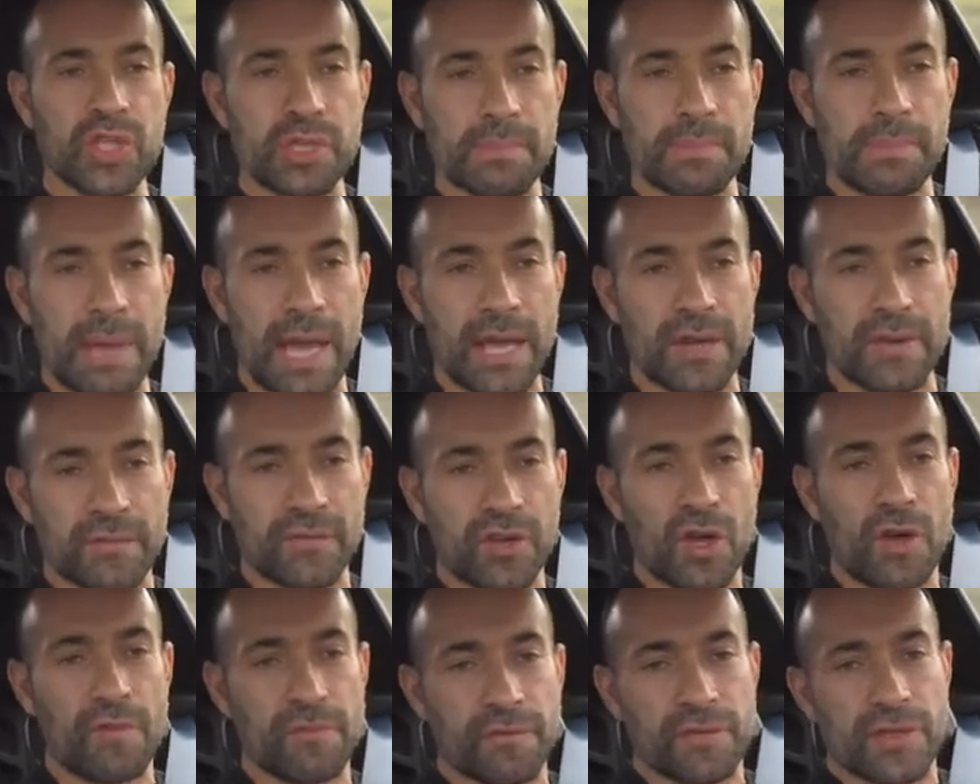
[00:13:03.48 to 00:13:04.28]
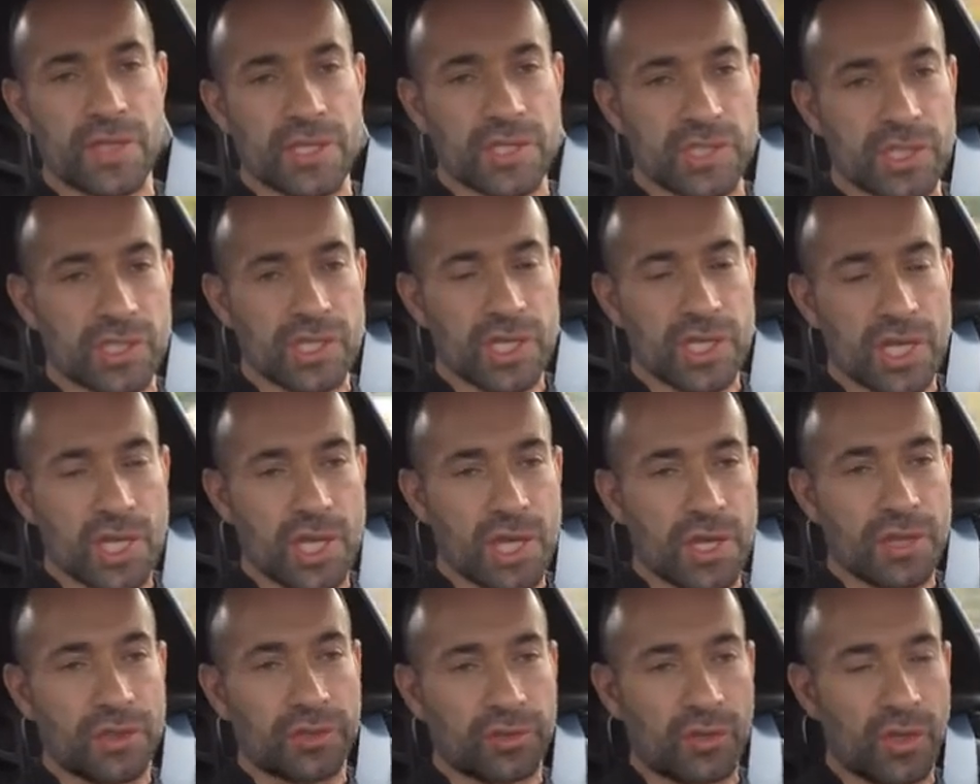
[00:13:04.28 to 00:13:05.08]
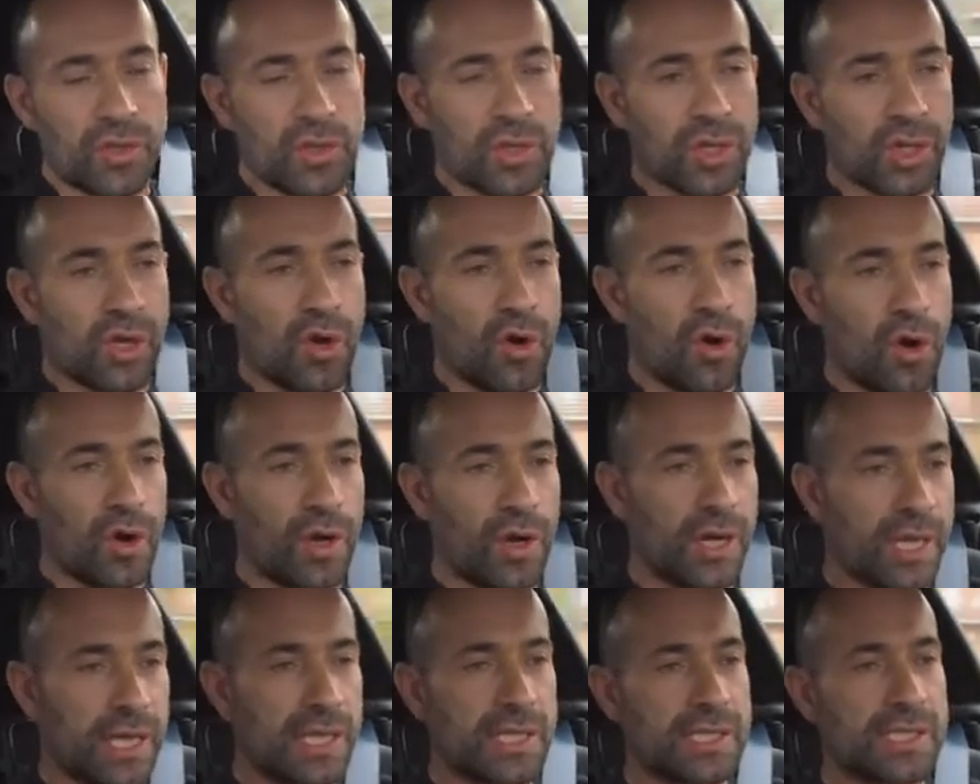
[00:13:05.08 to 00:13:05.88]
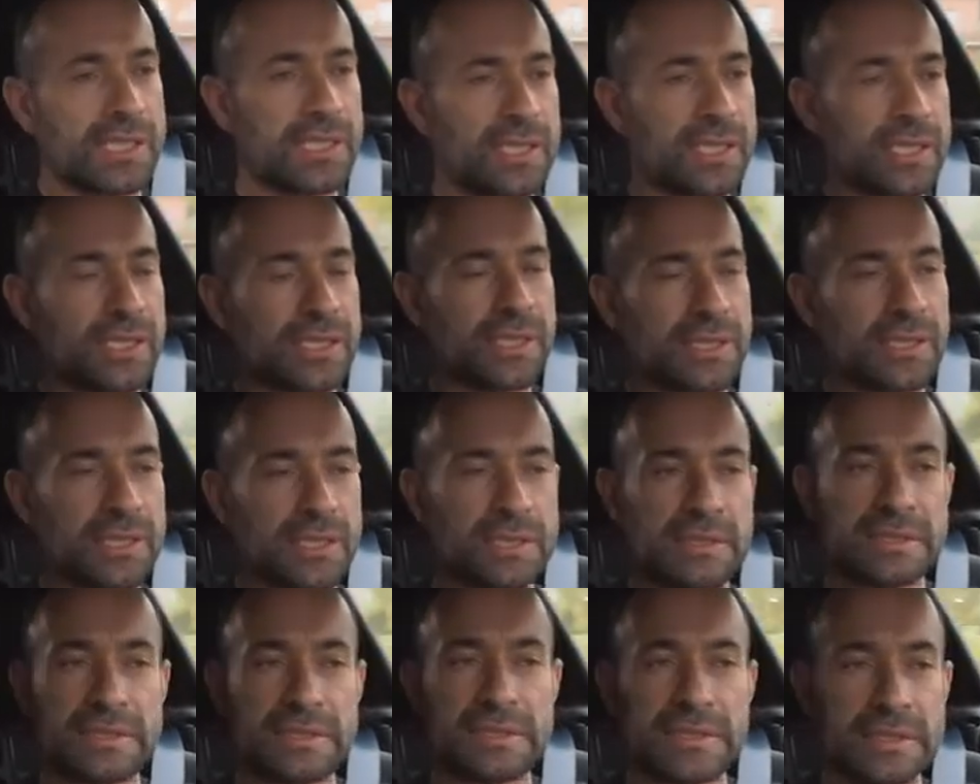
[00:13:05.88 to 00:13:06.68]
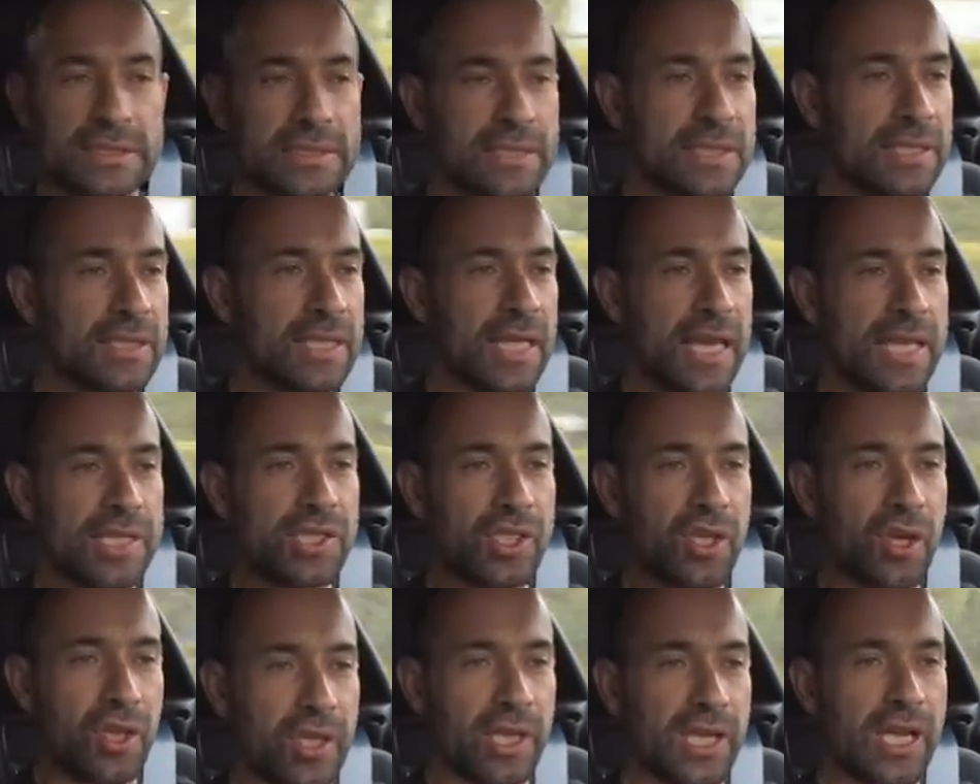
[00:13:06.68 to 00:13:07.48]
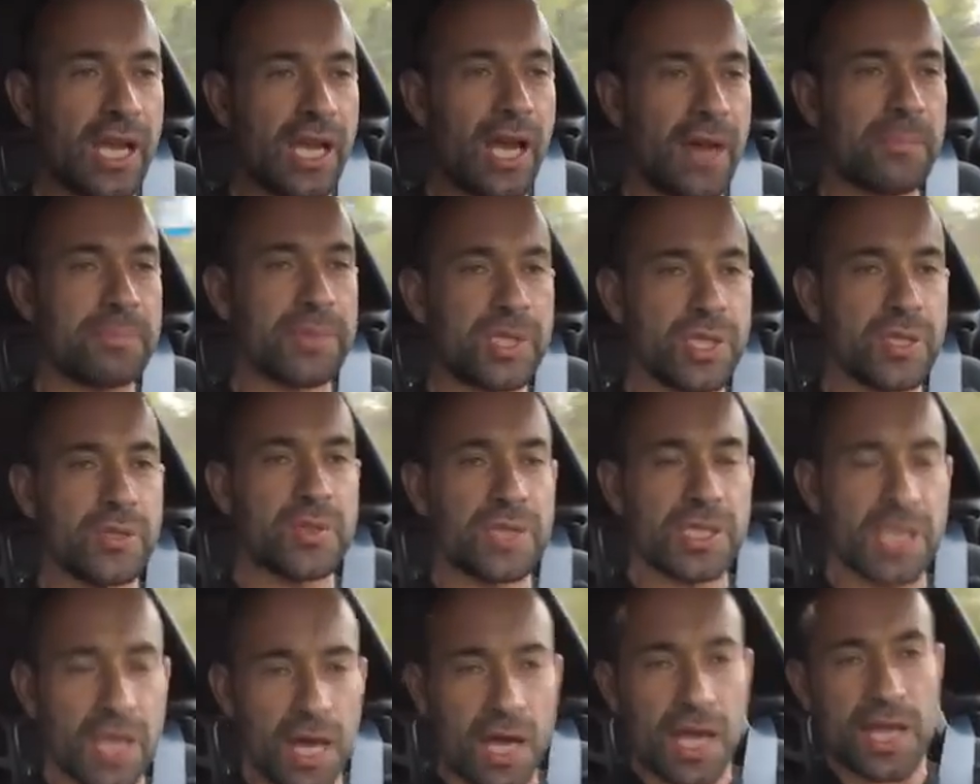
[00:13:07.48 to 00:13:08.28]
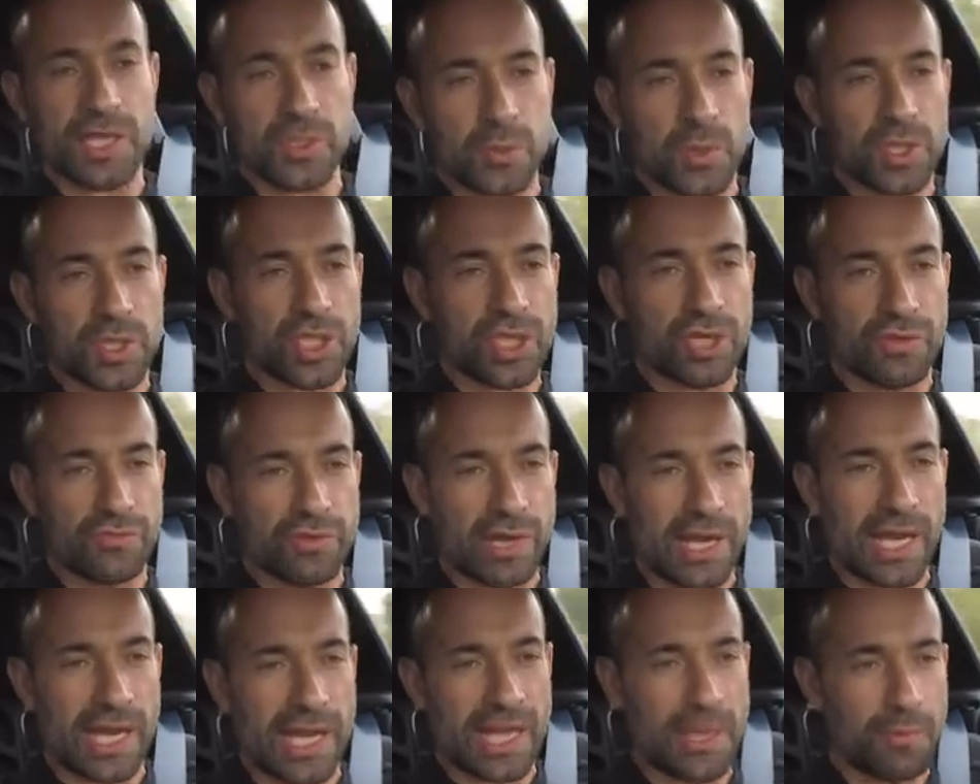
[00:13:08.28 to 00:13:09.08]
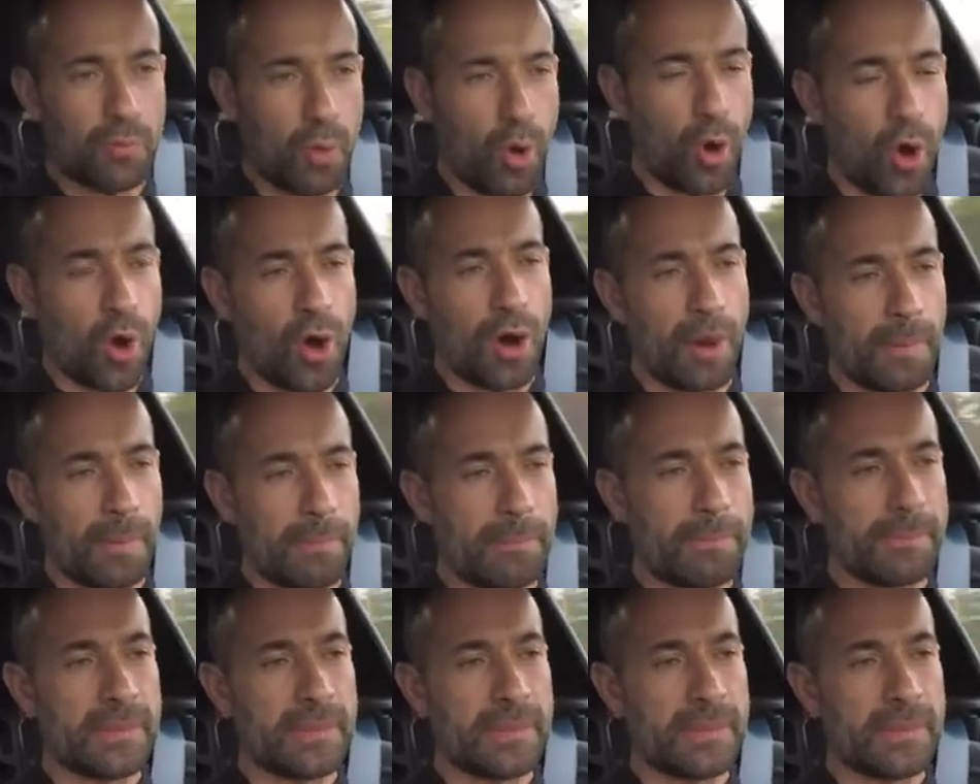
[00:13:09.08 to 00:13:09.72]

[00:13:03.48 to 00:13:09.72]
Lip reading: amount of confidence through the corners. It's got the Cup 2 tyres, which are really warm.